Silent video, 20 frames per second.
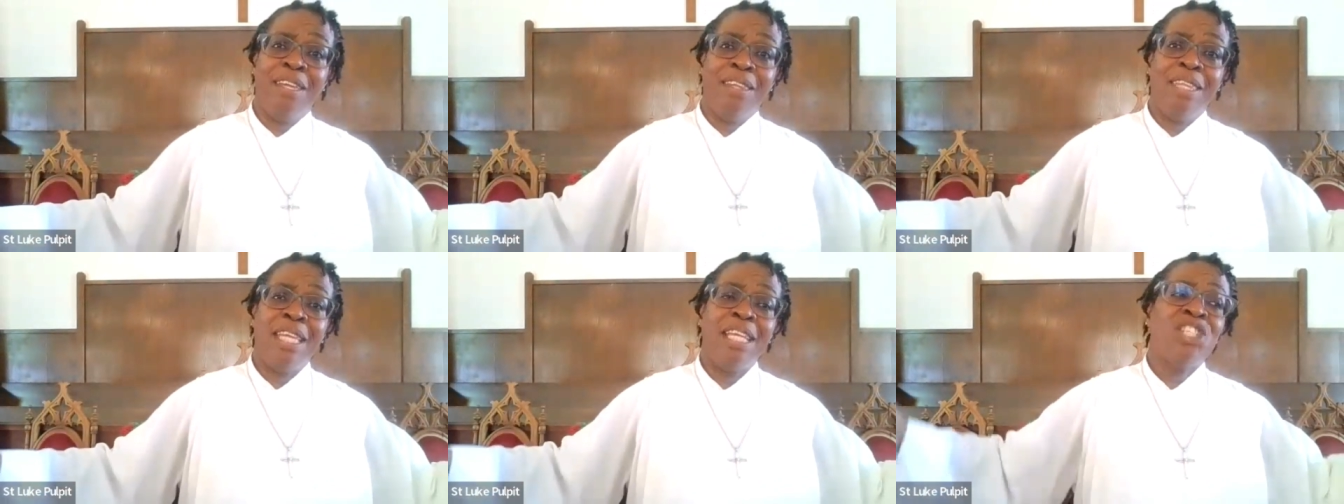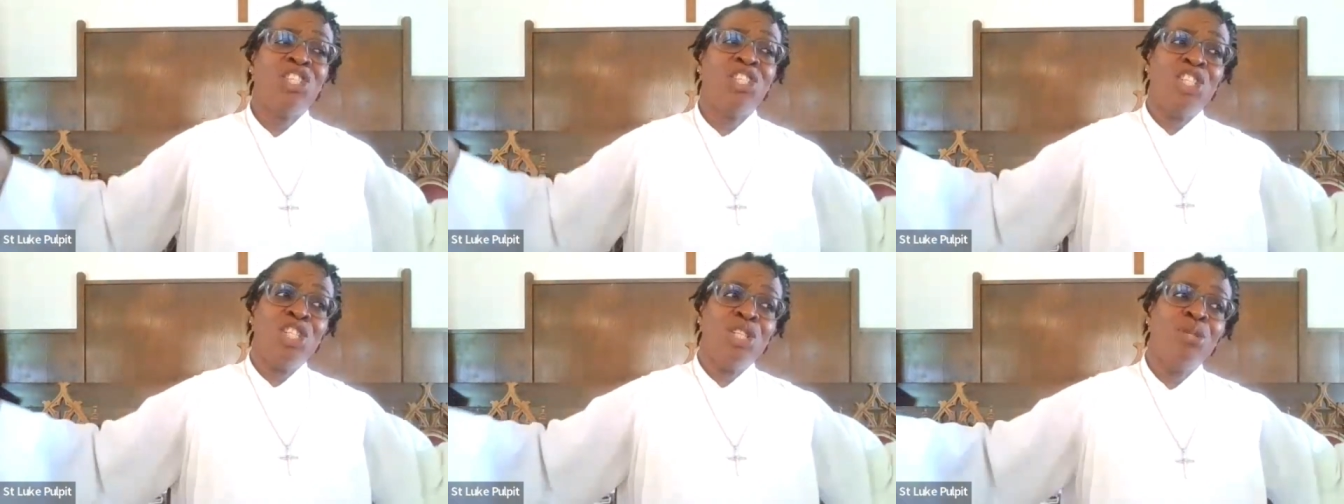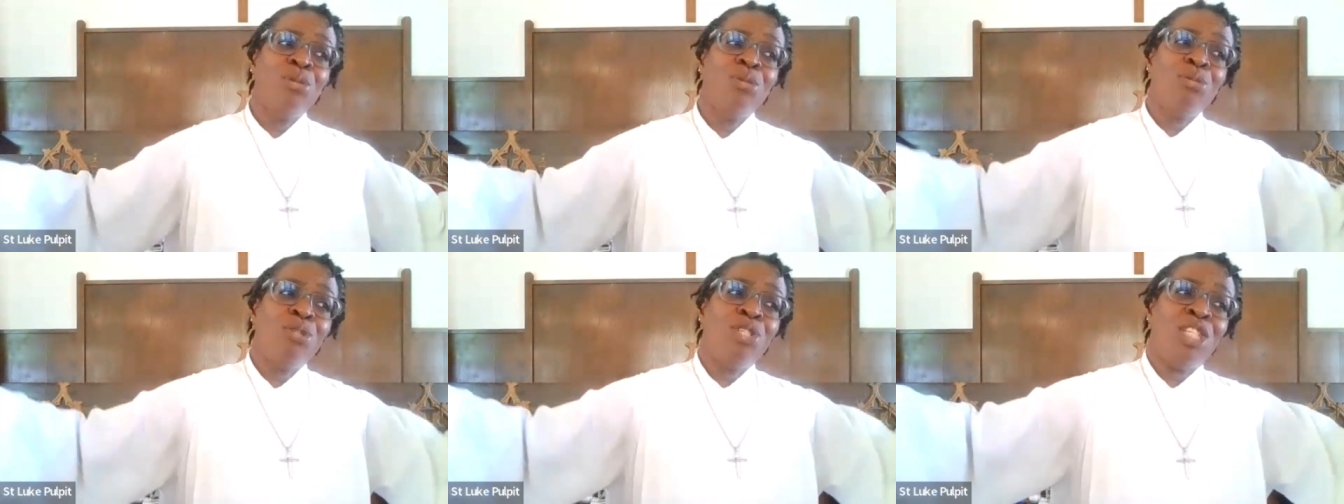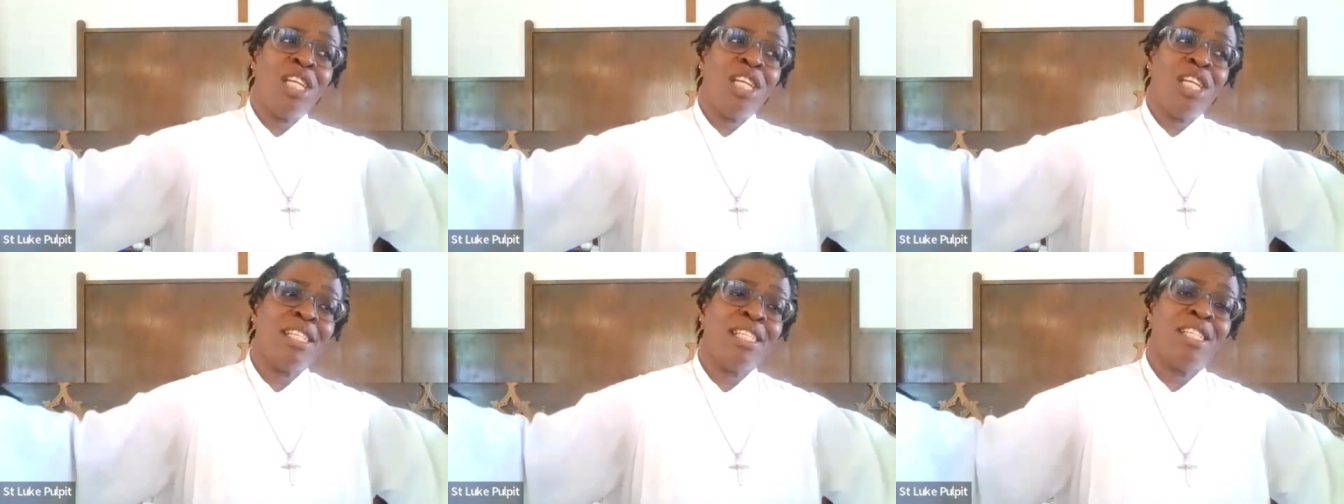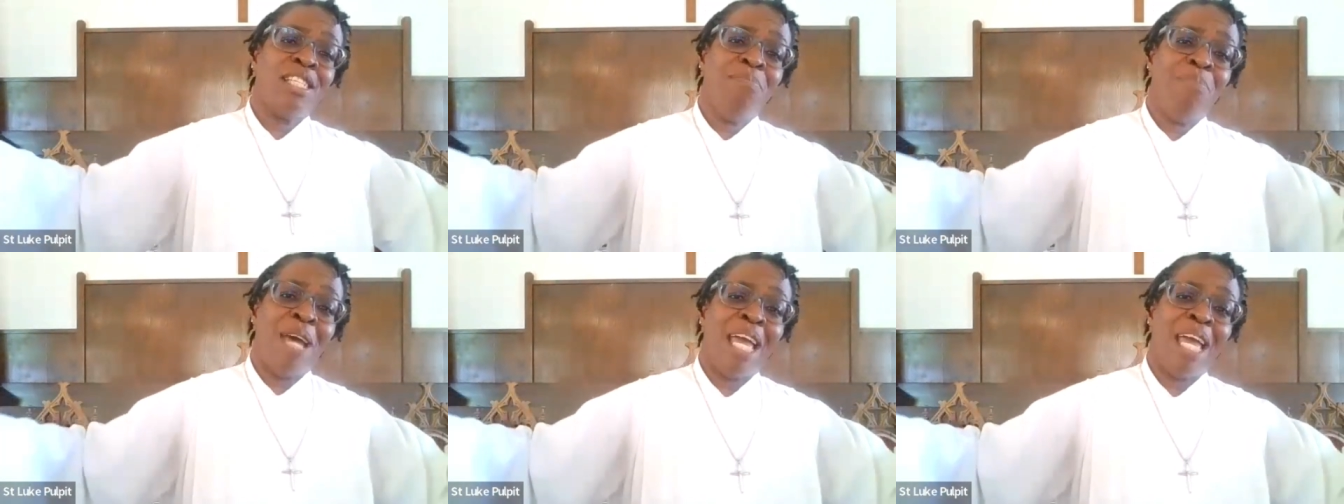that you
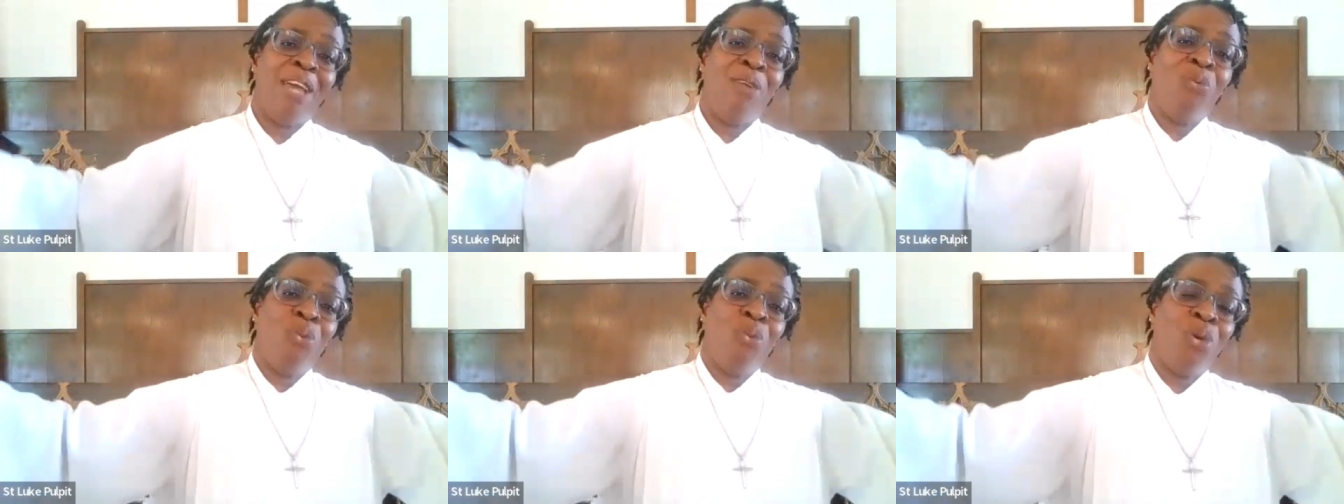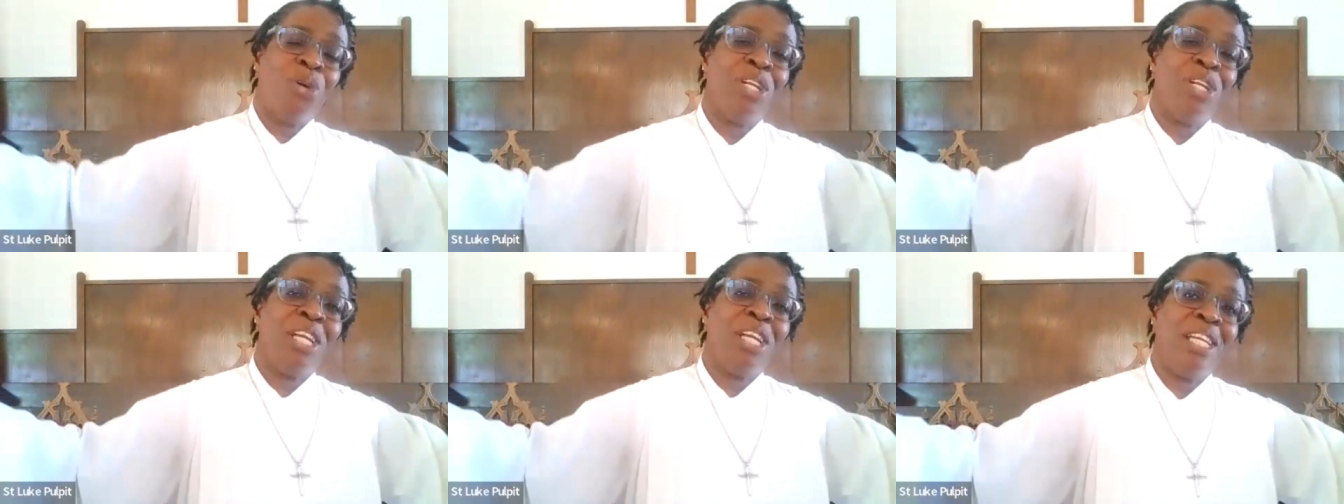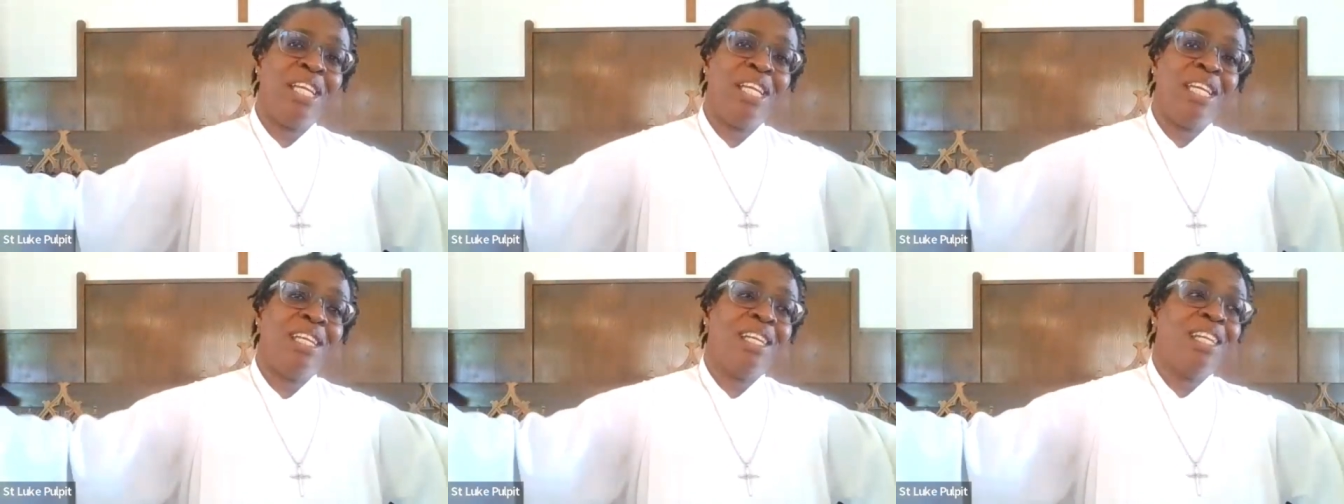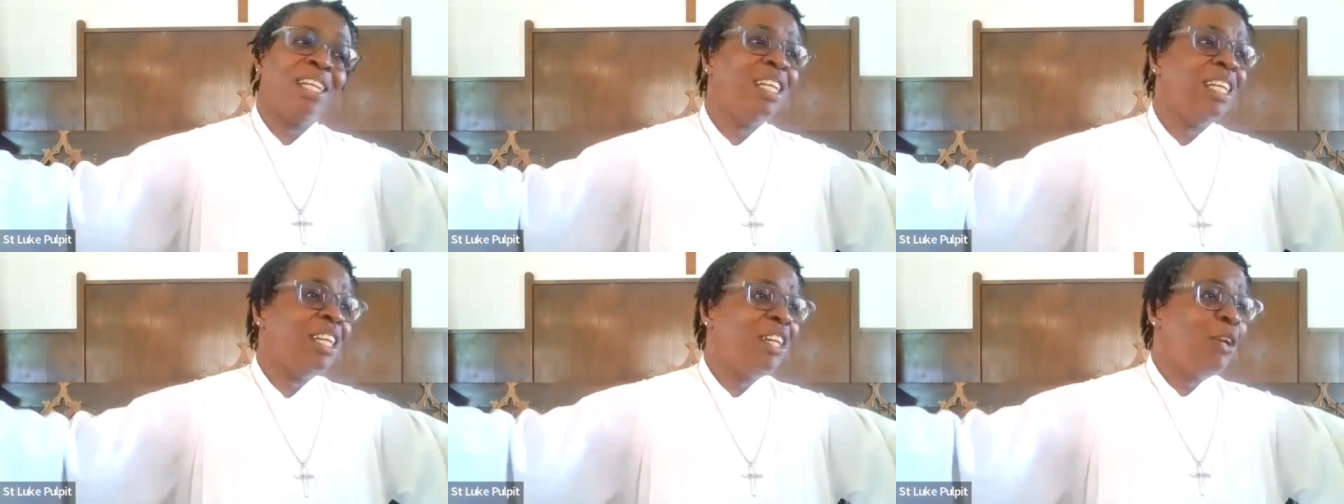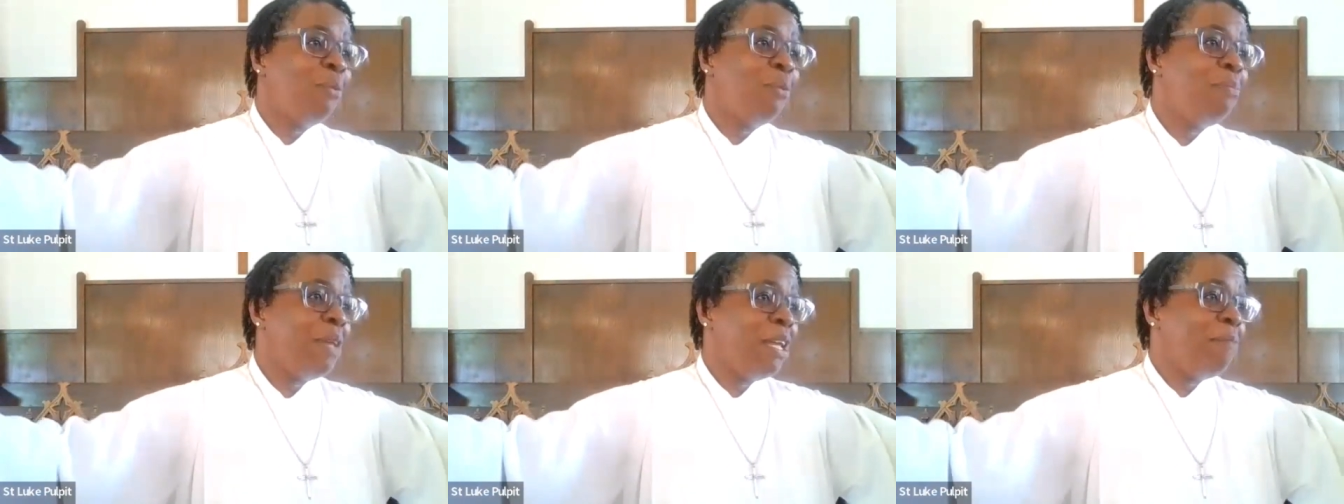just might want to get a
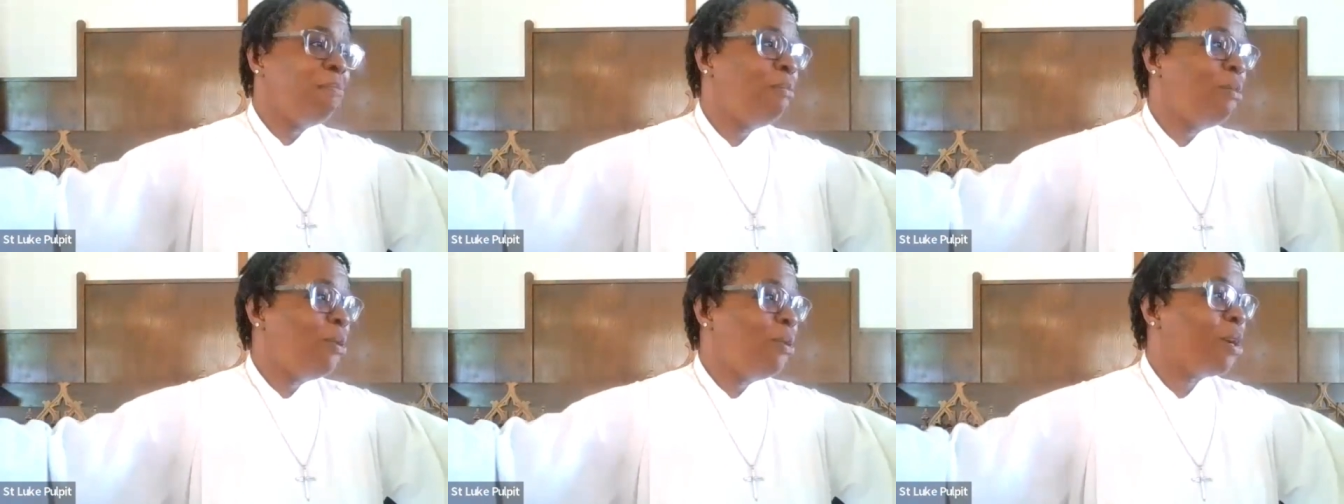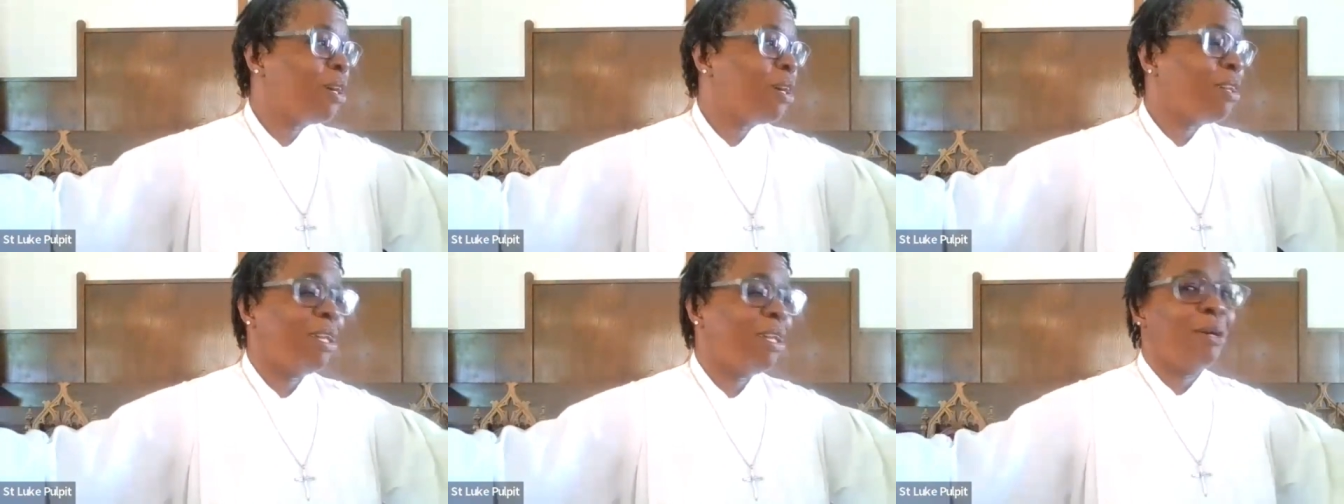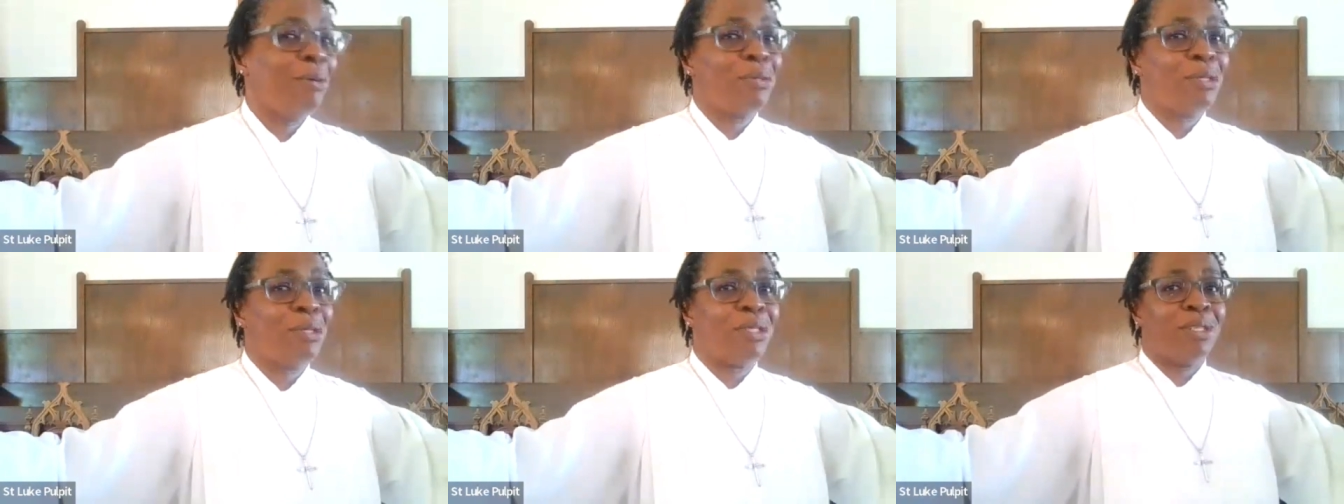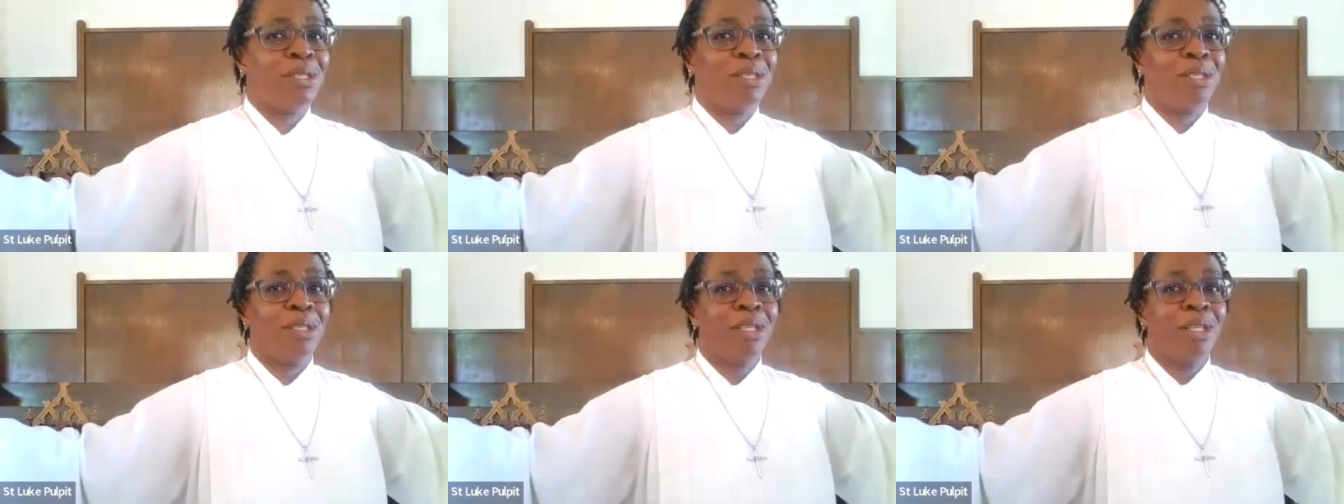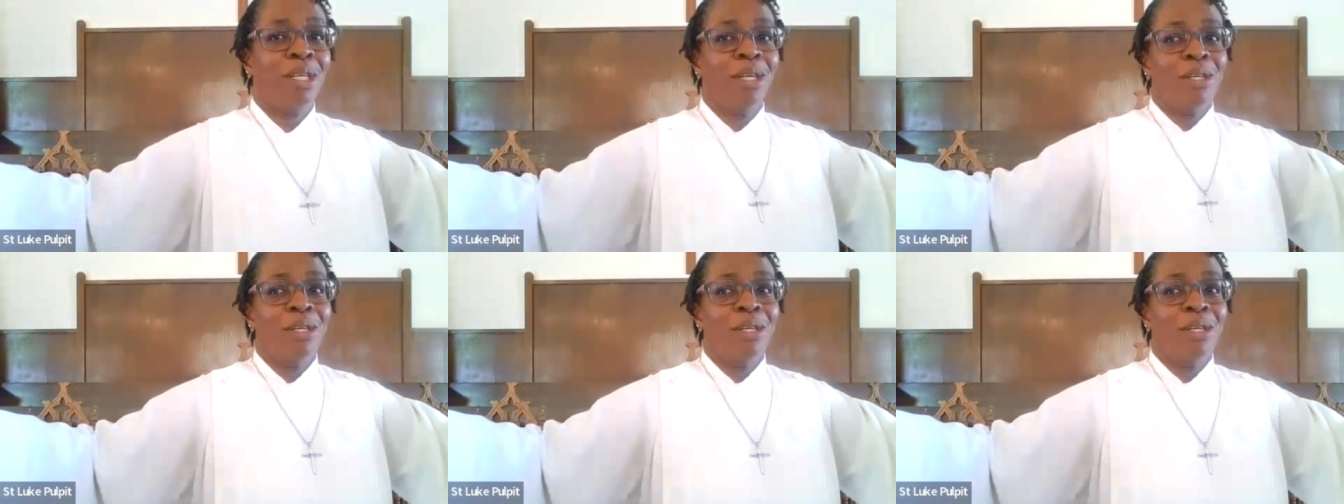little bit more closer